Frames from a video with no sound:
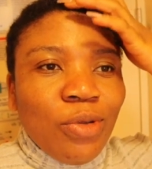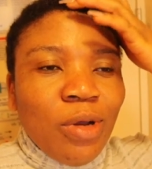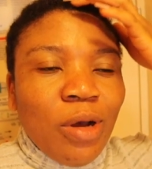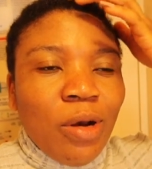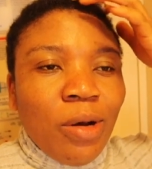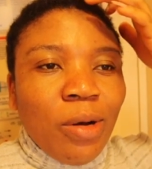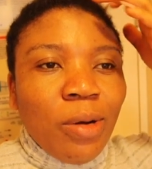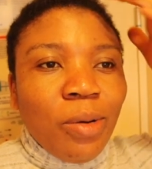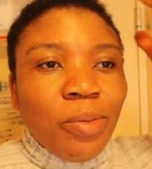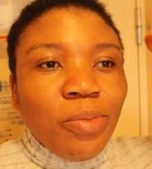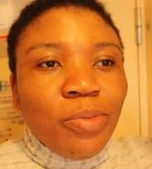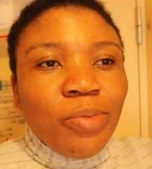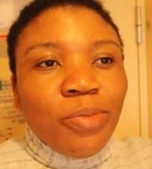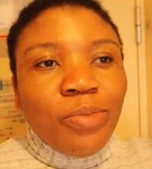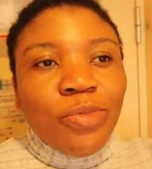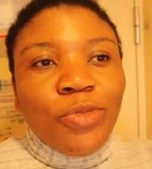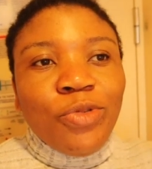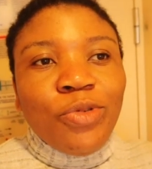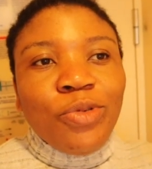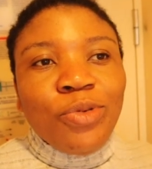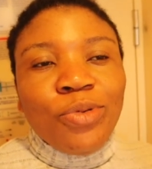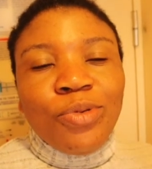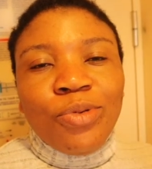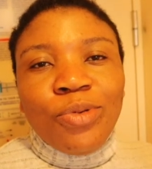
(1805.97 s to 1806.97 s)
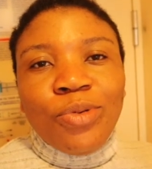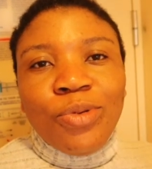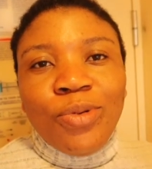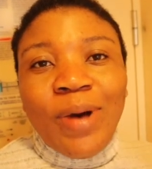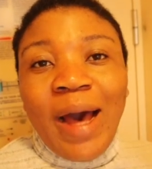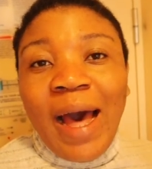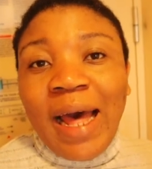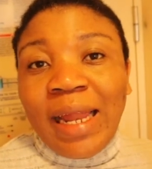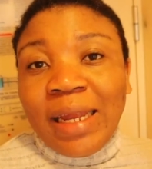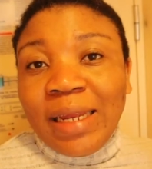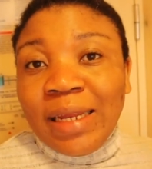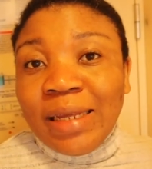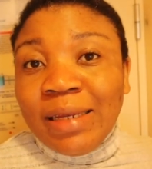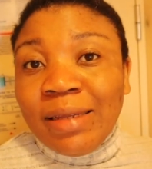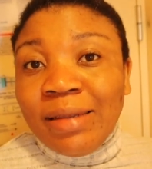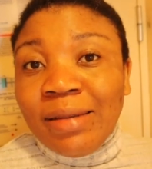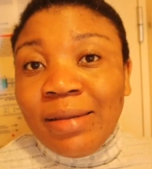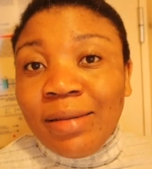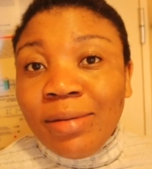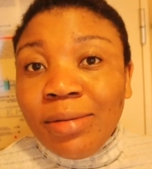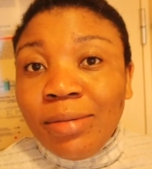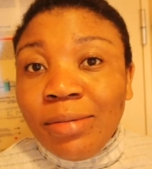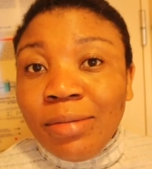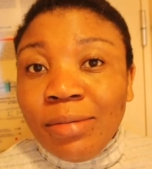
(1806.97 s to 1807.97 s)
um to at
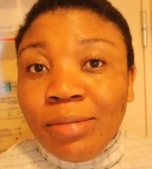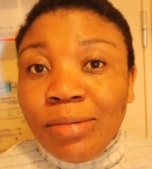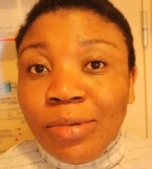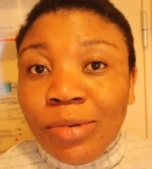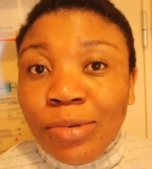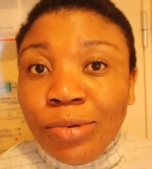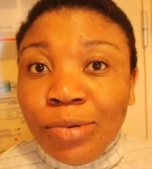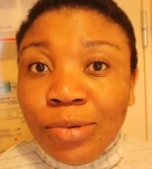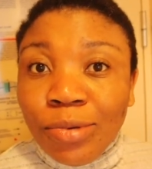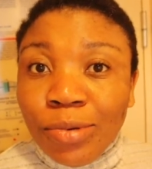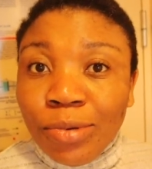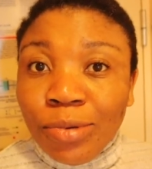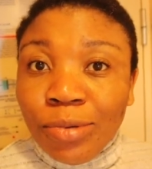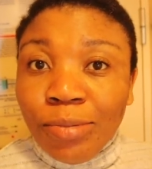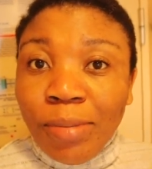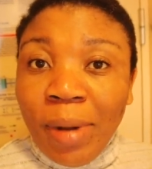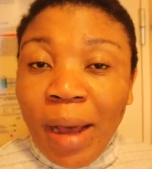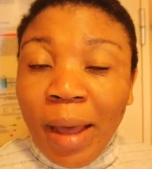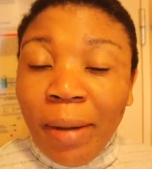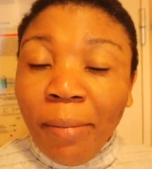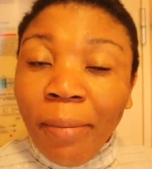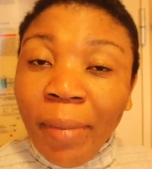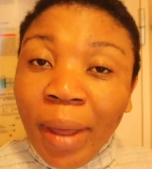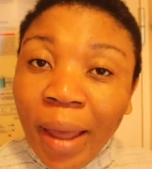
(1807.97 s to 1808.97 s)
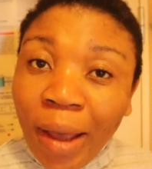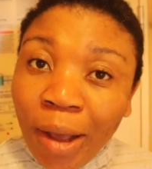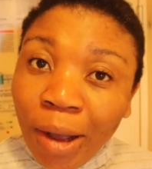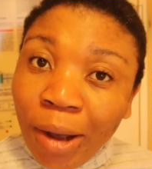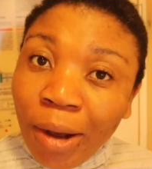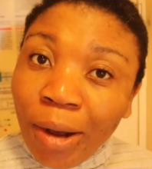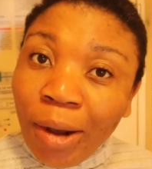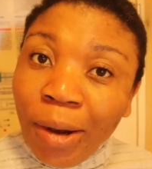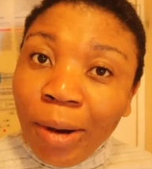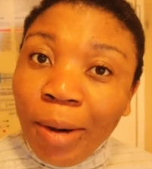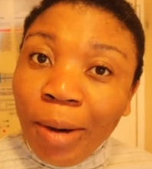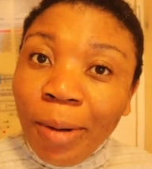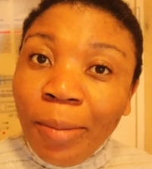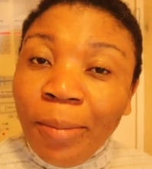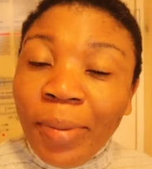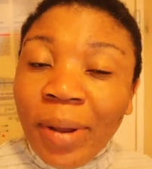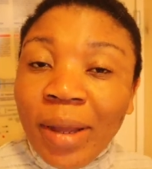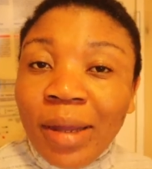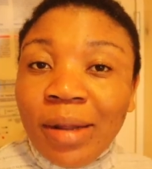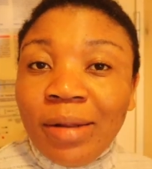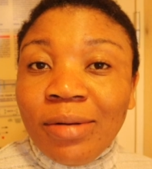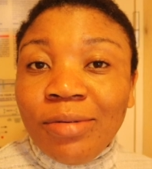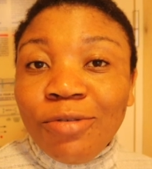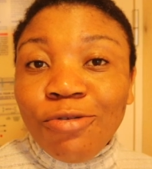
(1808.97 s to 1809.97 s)
least do my makeup
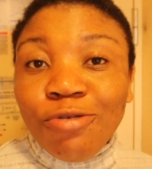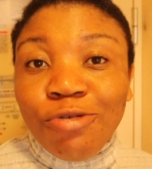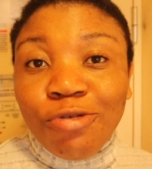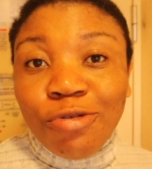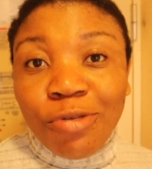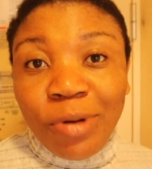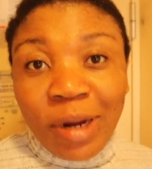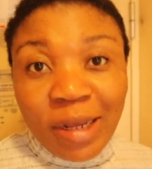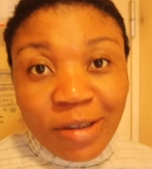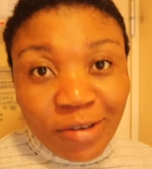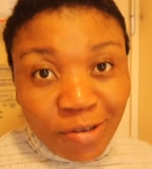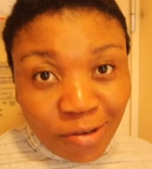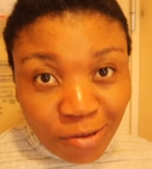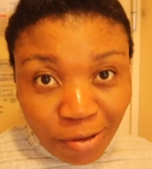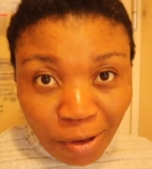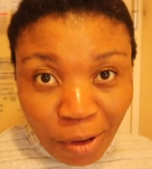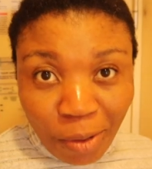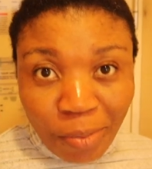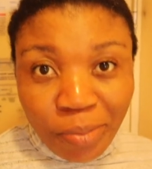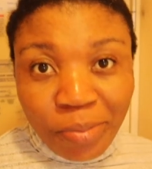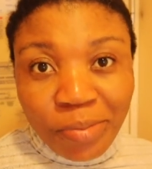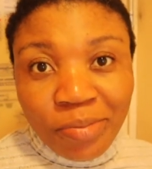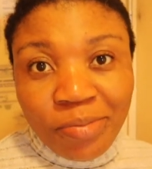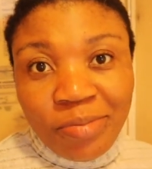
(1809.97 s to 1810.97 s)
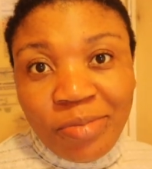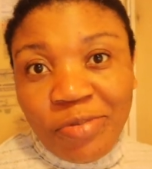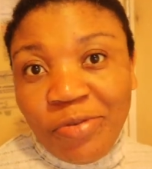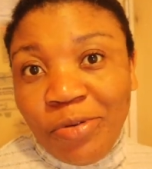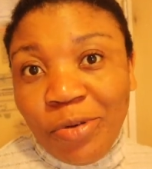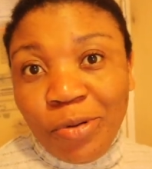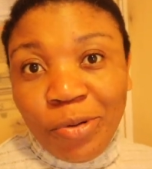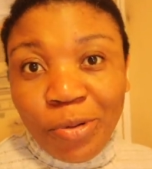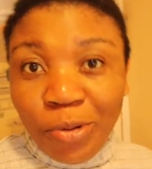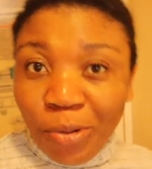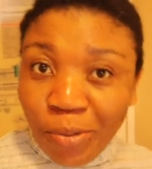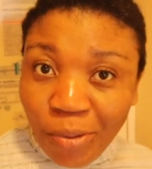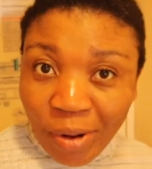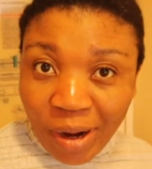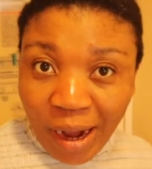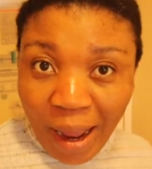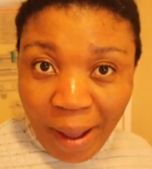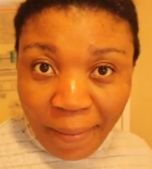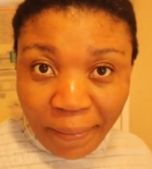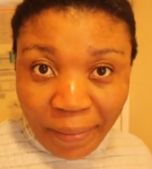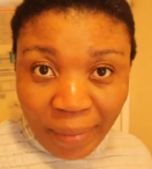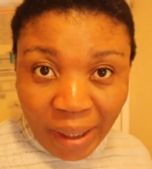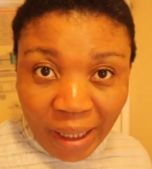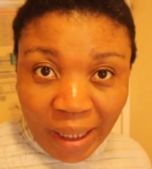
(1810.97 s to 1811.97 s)
and dress up if you know what
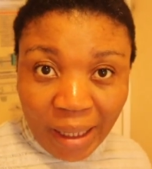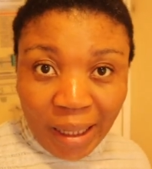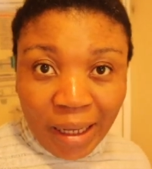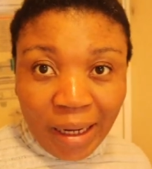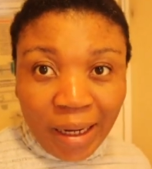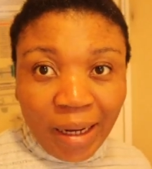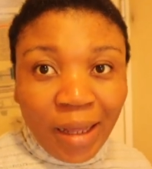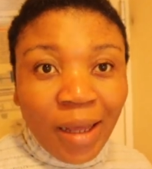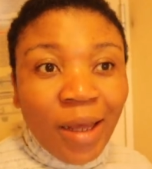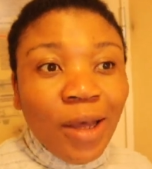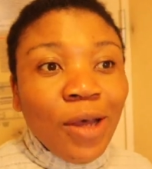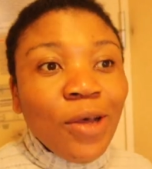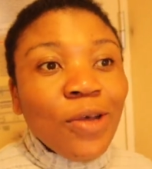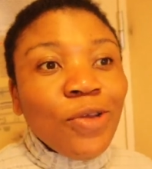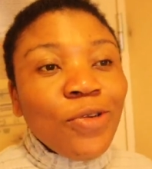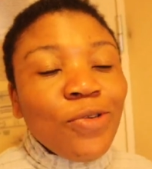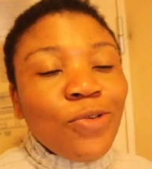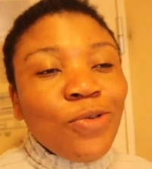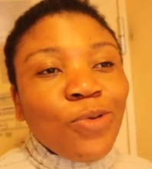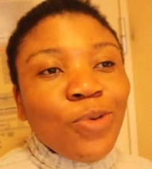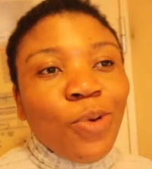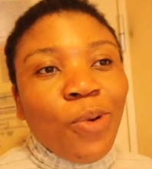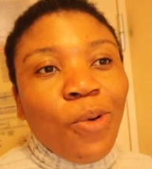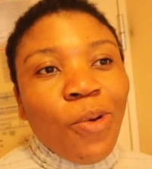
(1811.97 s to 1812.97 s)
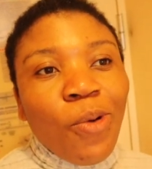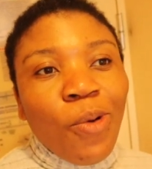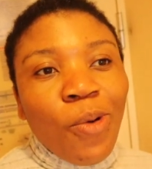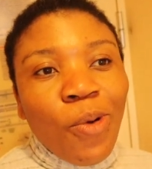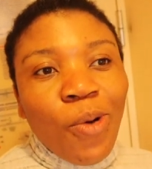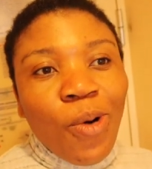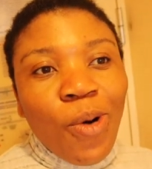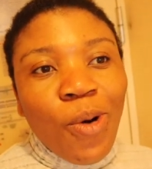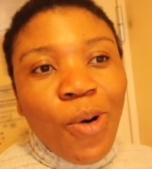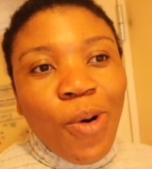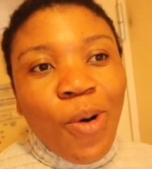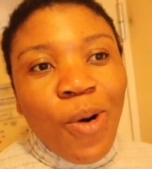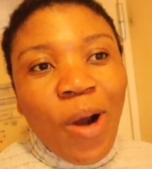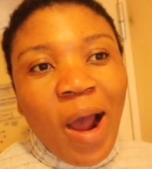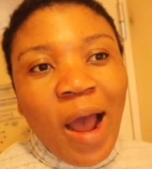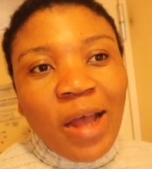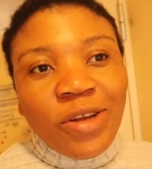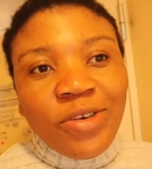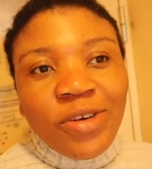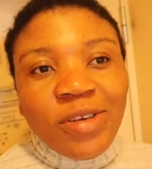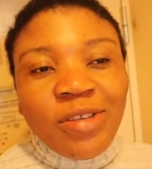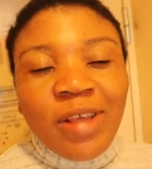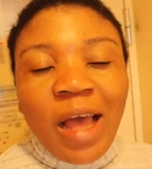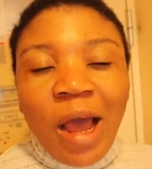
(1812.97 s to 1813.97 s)
i mean so i
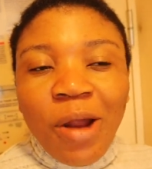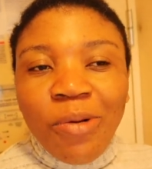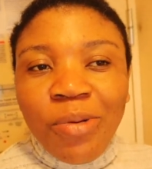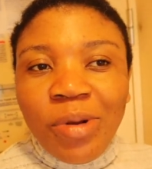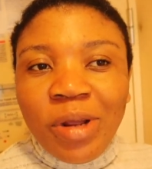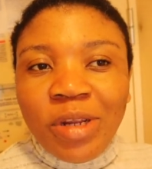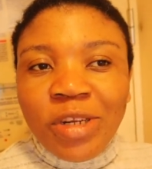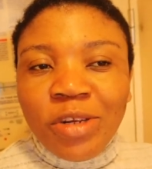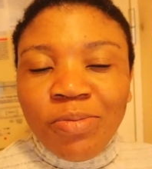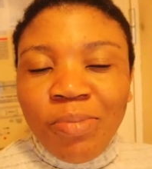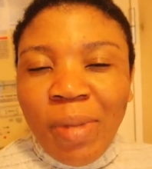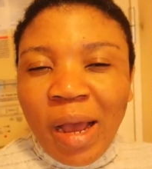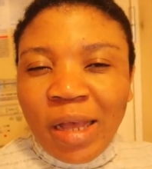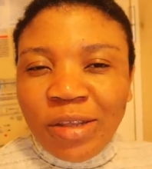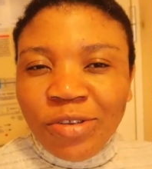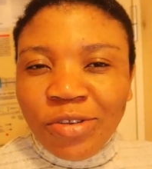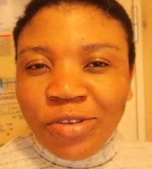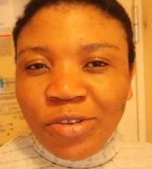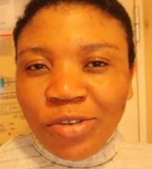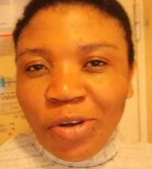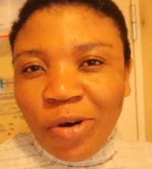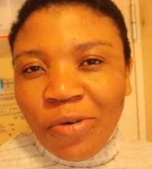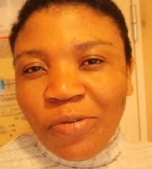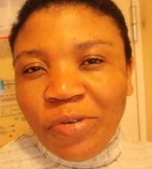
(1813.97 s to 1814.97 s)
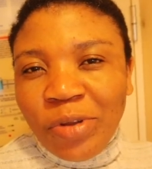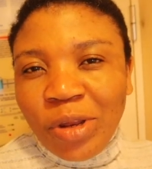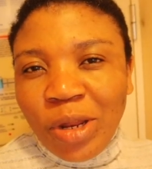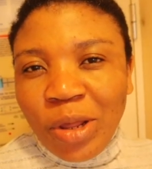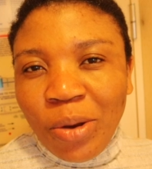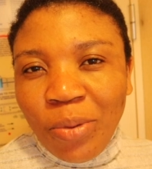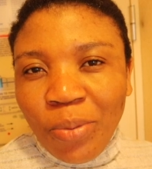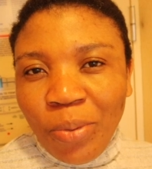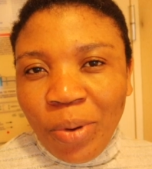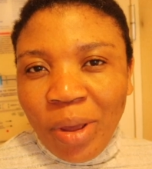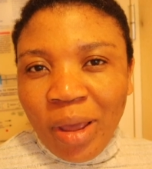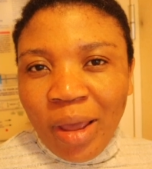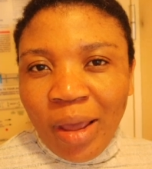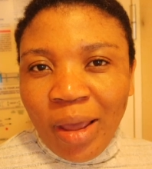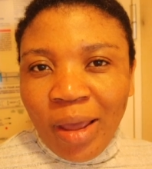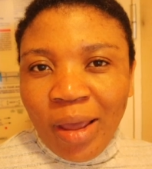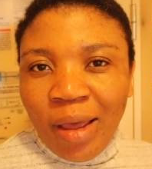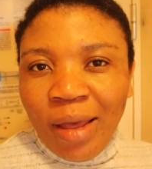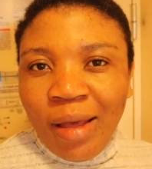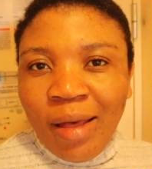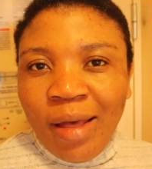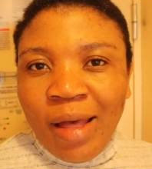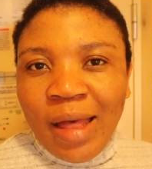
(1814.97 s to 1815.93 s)
just arrange my stuff in a way